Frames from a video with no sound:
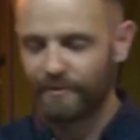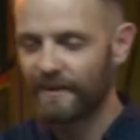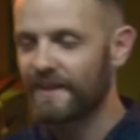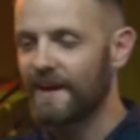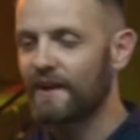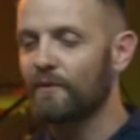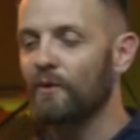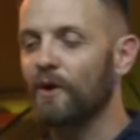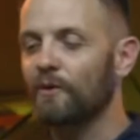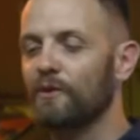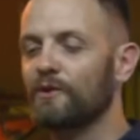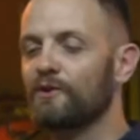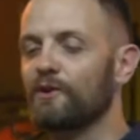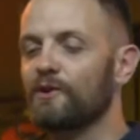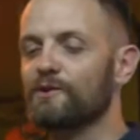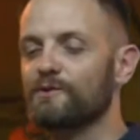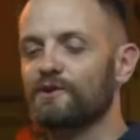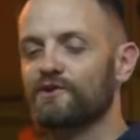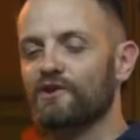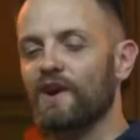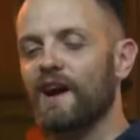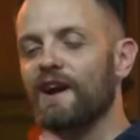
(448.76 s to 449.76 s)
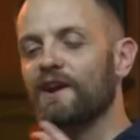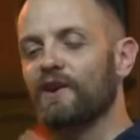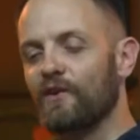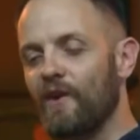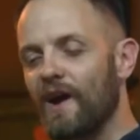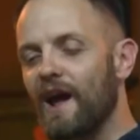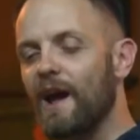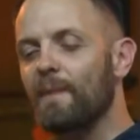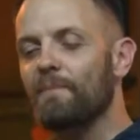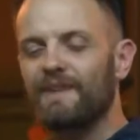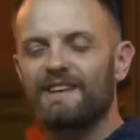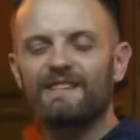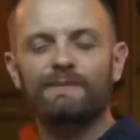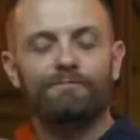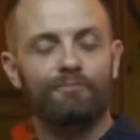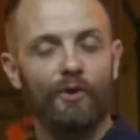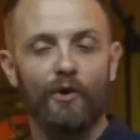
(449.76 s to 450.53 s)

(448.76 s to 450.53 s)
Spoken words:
But then what we do is we try and grab these